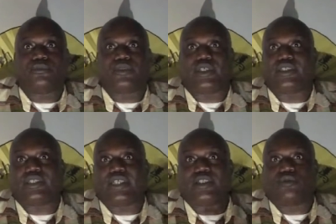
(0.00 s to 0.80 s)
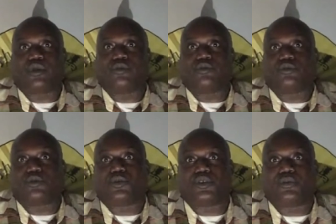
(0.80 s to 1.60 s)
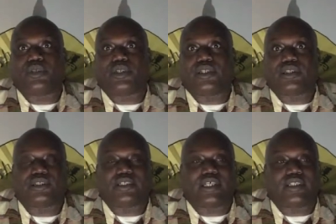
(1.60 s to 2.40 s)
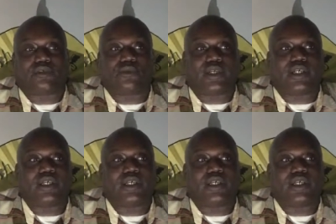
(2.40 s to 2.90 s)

But that's not the way we're supposed to be. That's just not the way